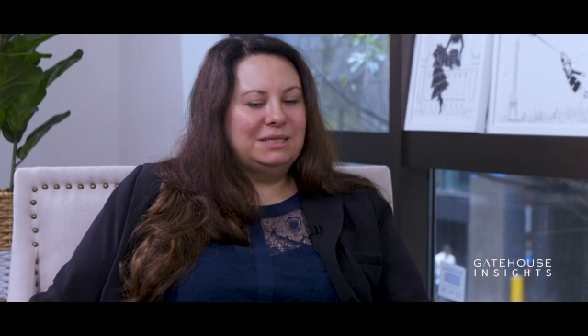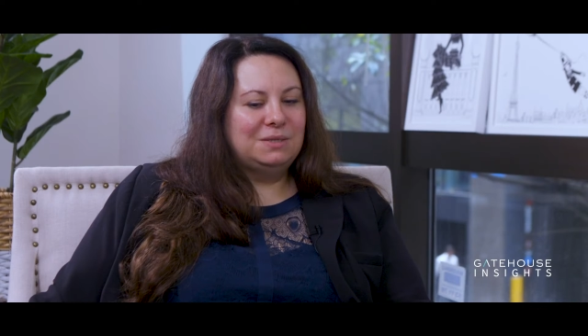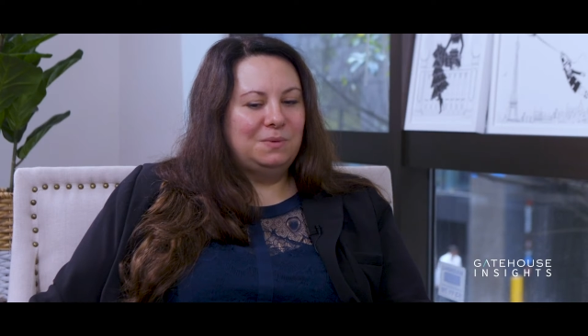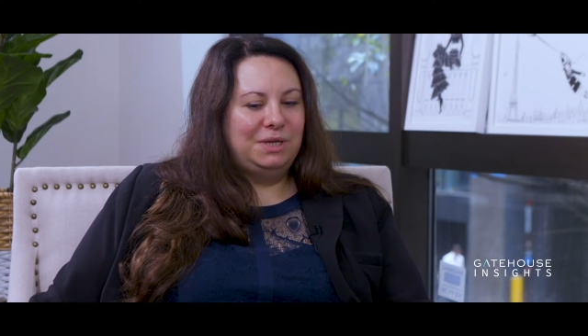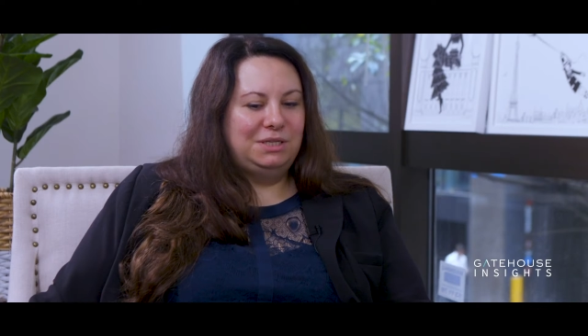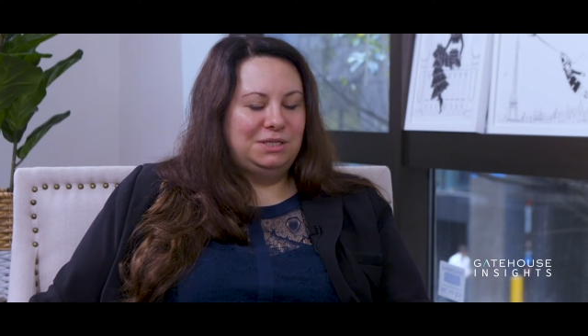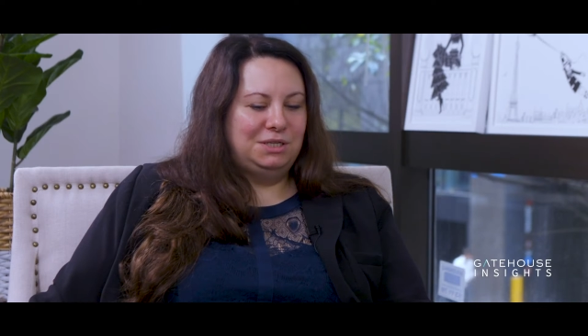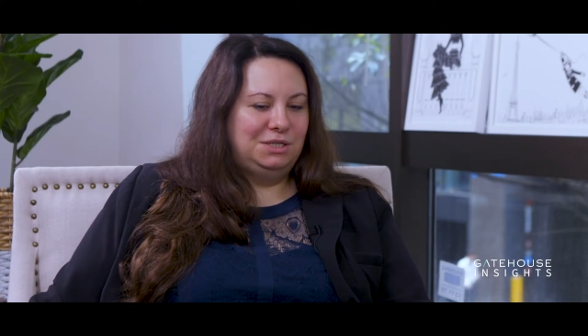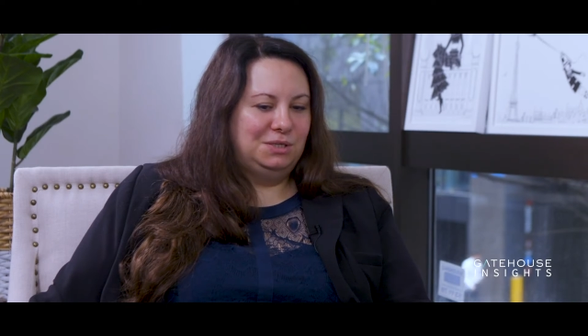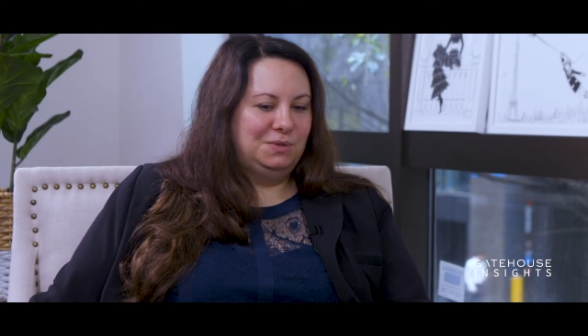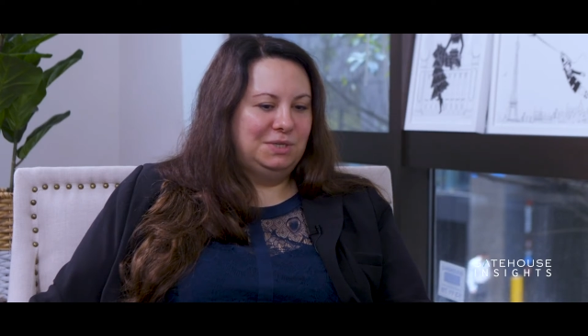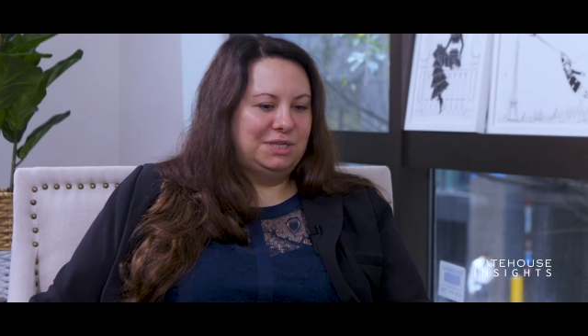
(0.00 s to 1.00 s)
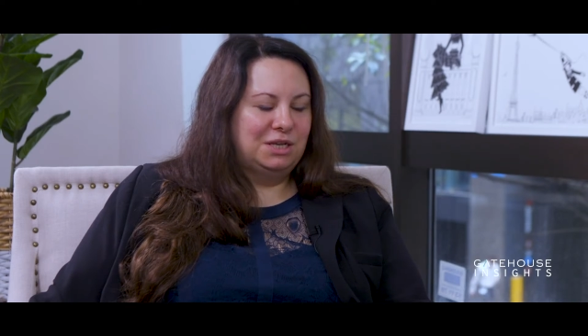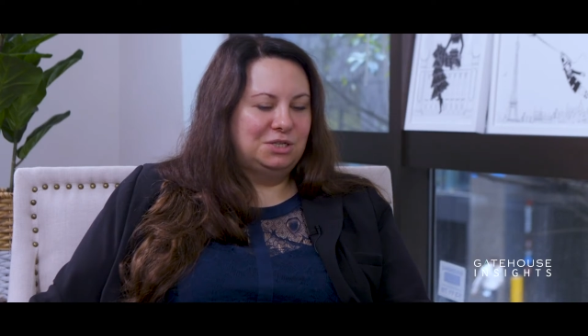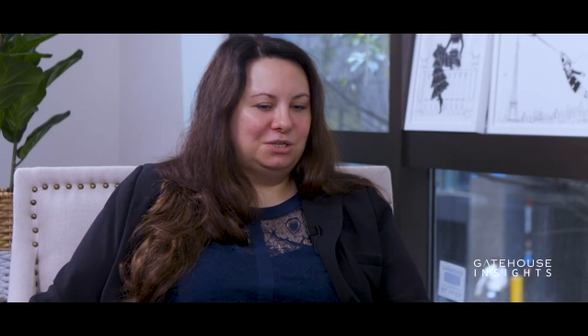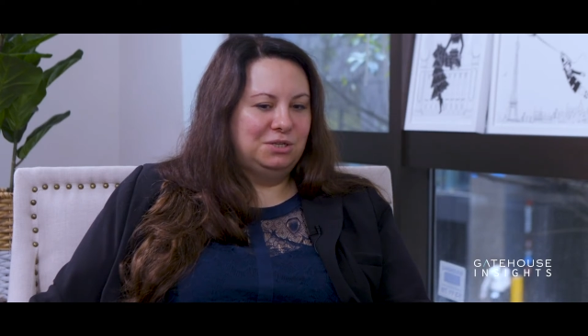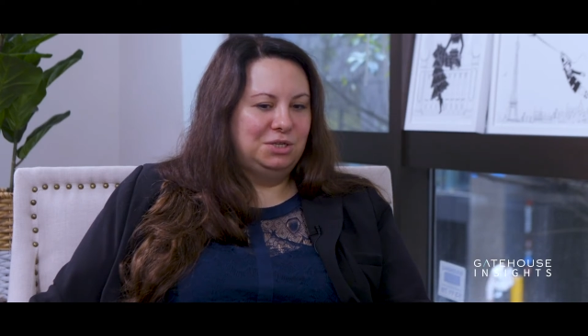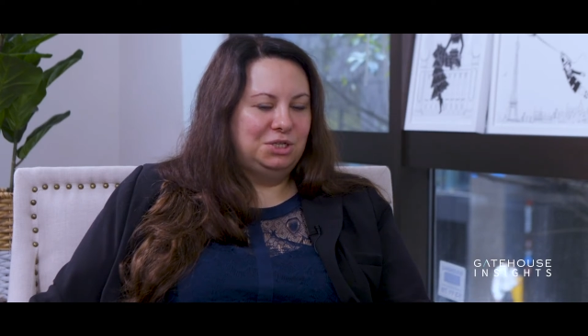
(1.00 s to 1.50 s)
best way to do is
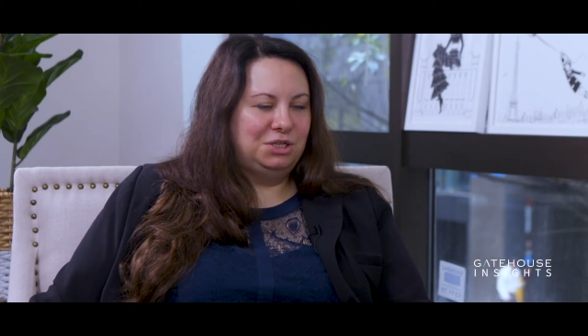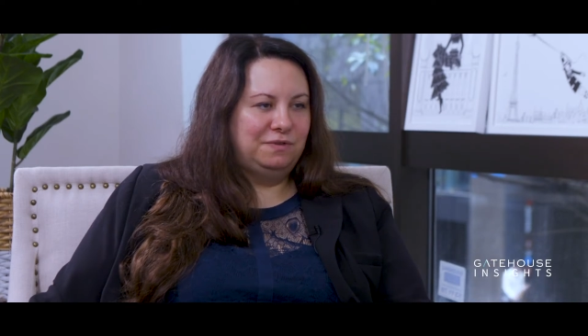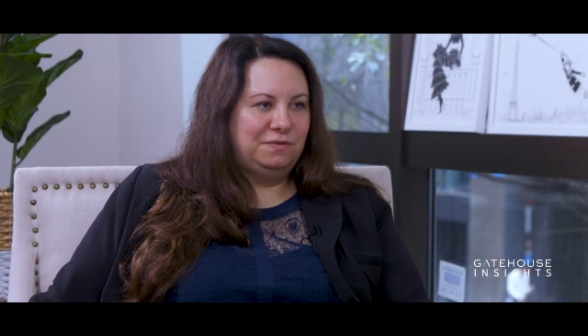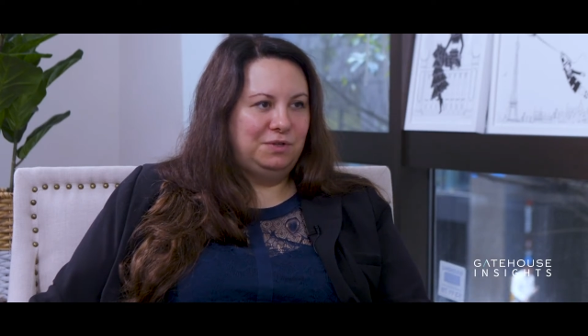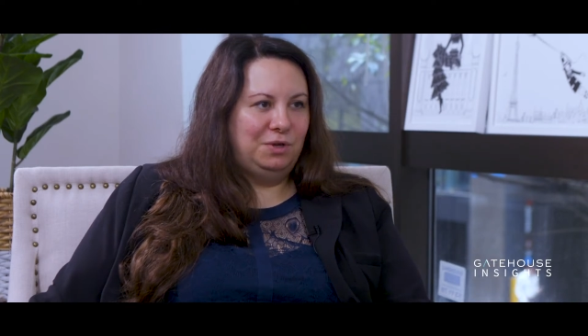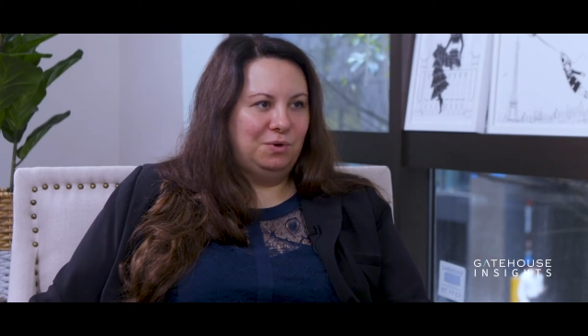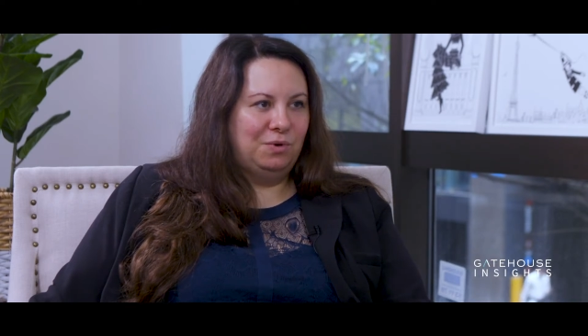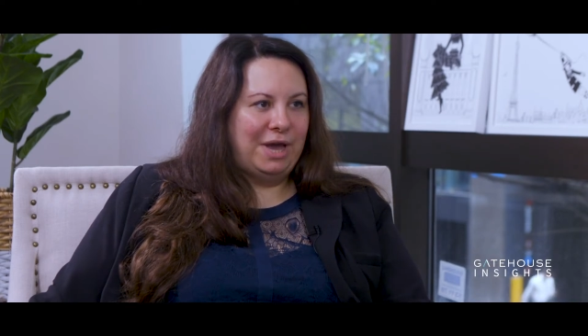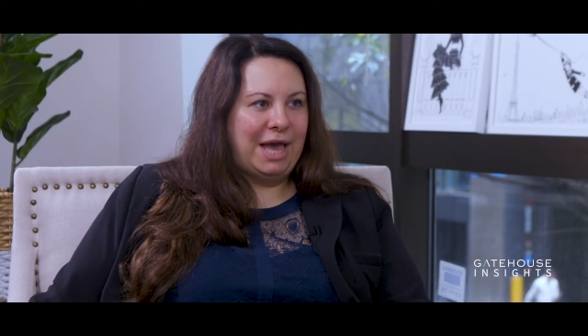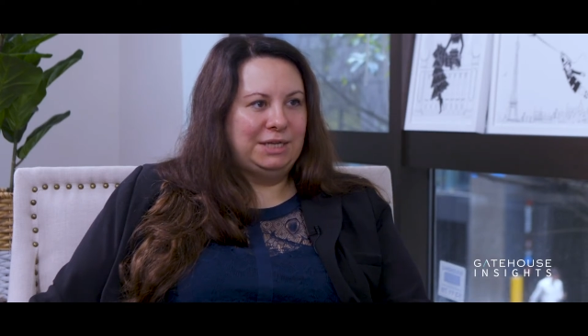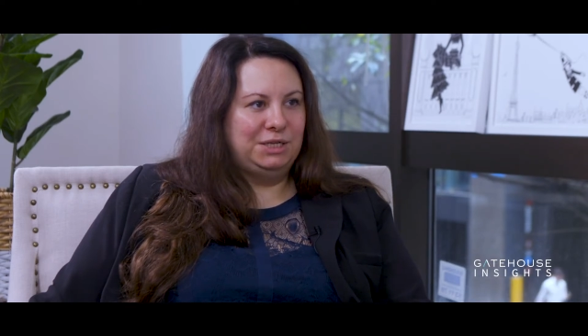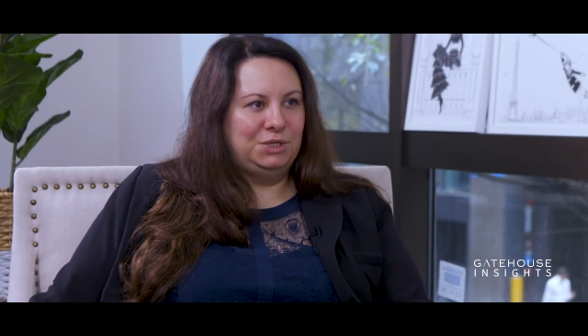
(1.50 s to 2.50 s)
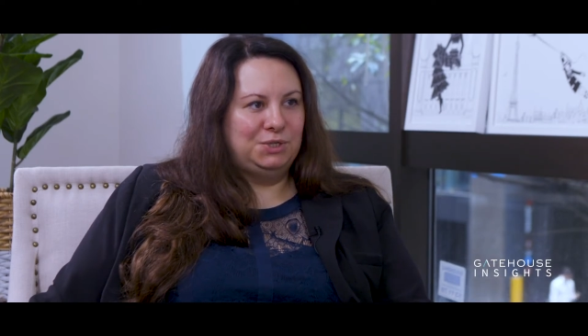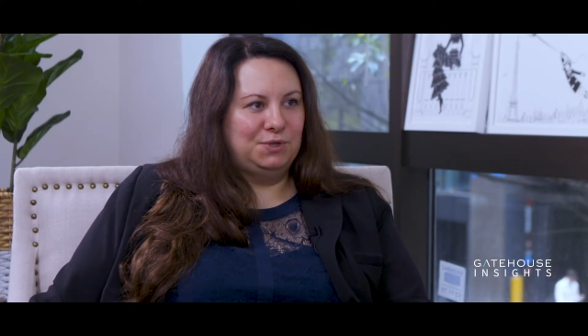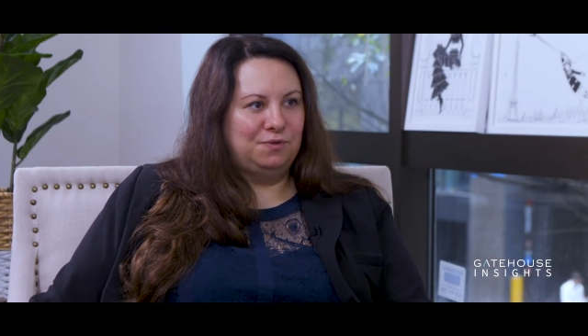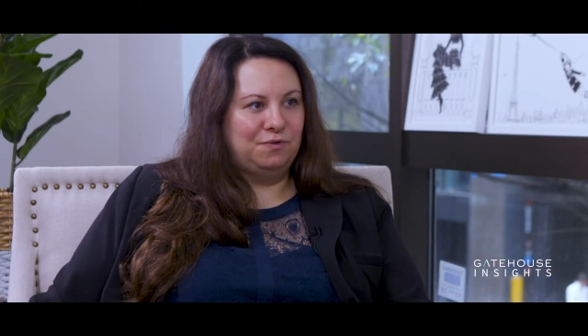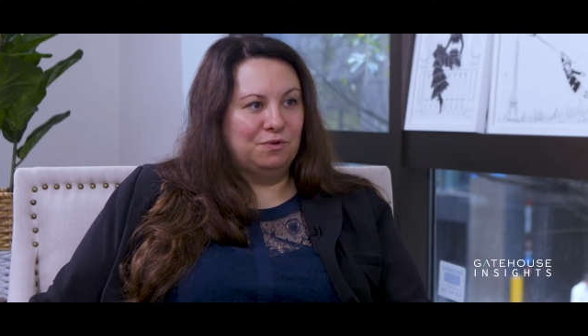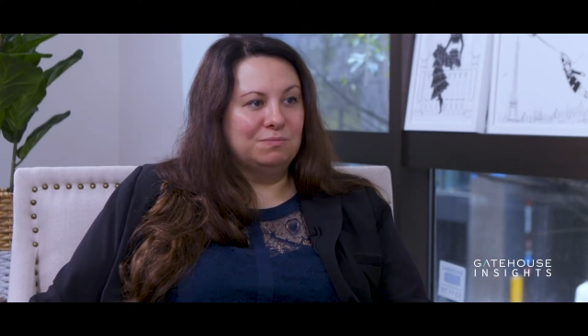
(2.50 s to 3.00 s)
actually shift your
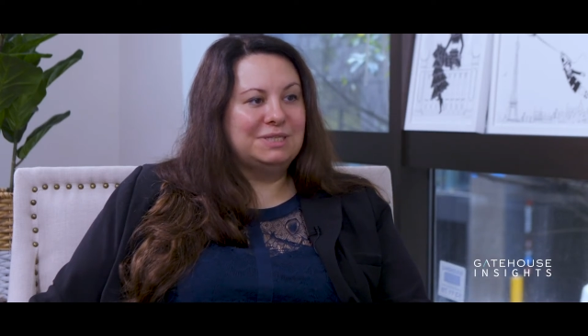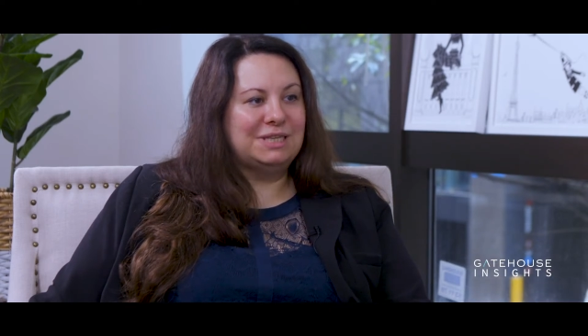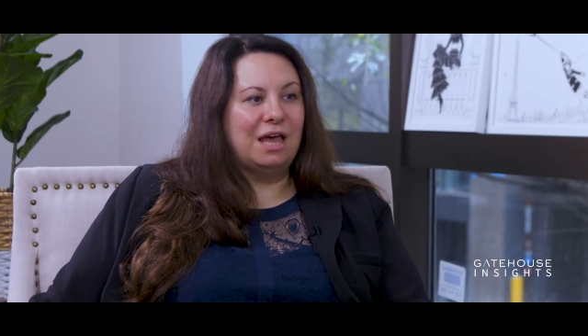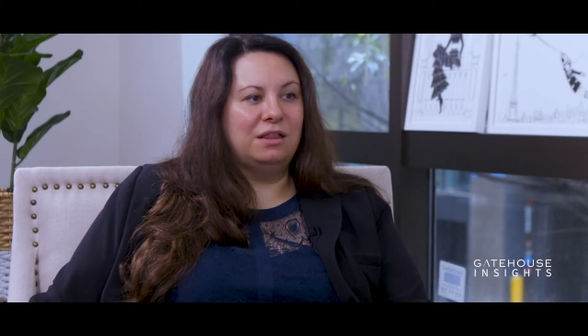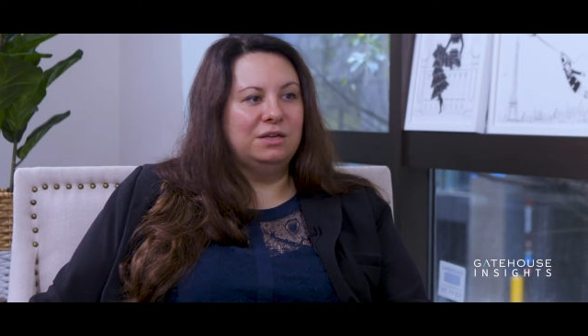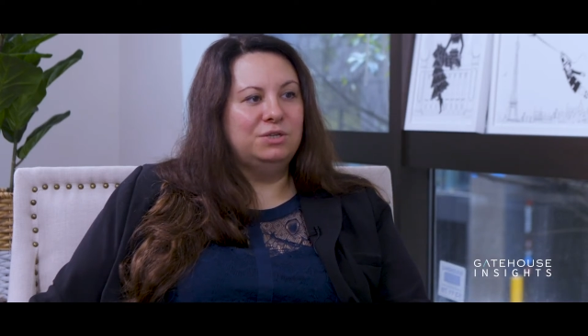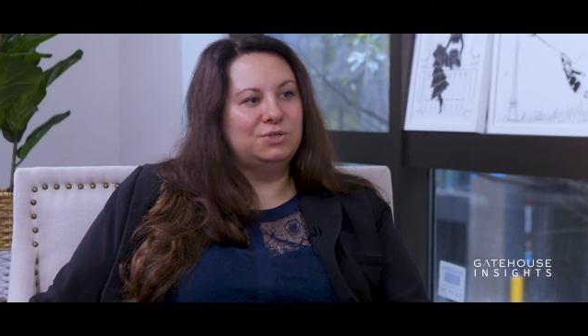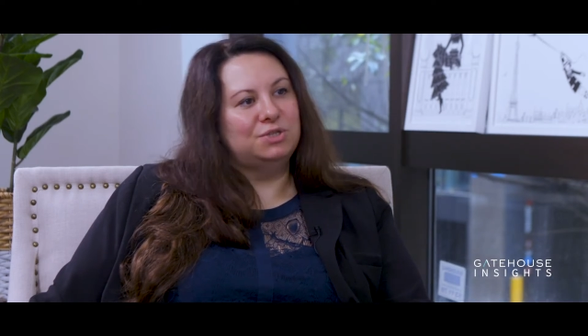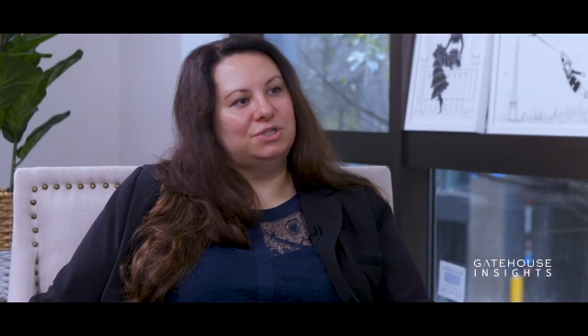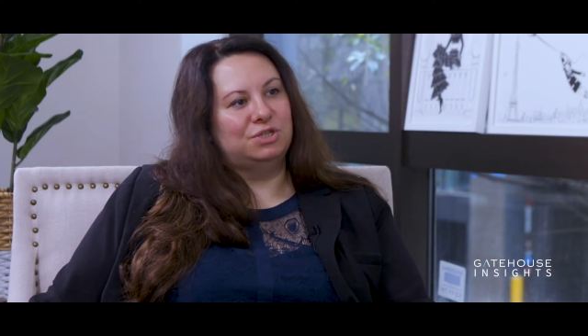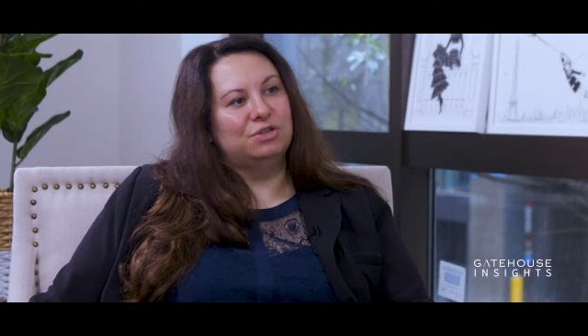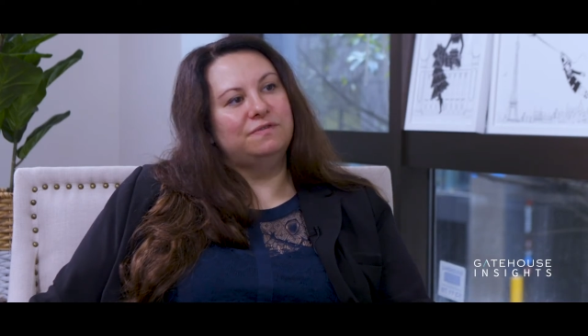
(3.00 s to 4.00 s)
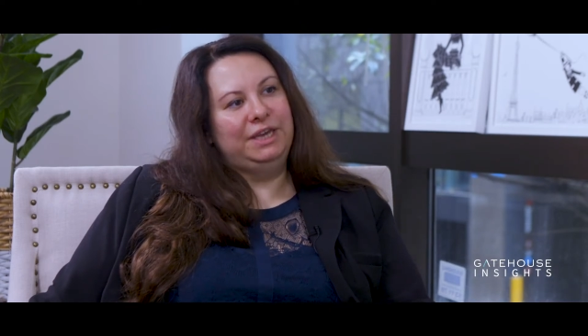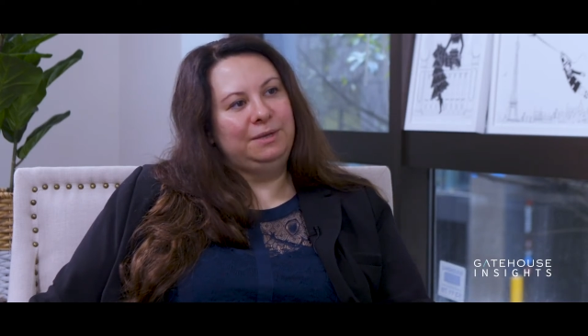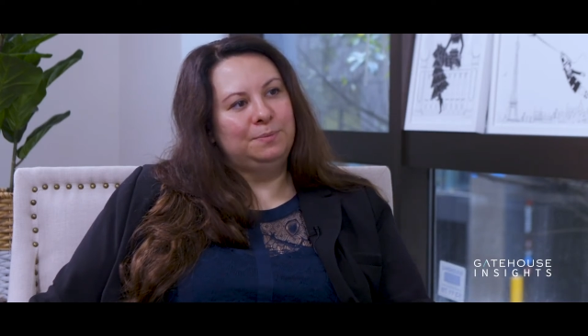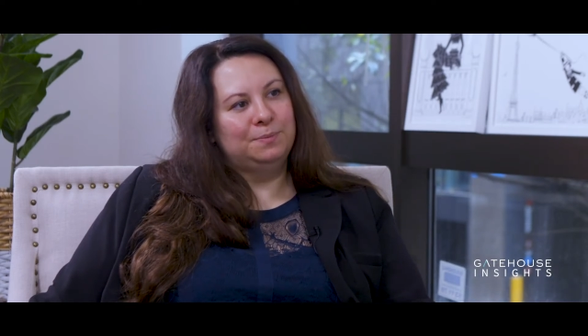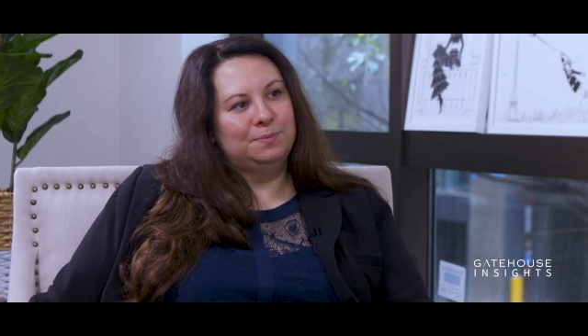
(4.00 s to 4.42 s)
attitude from selling to serving.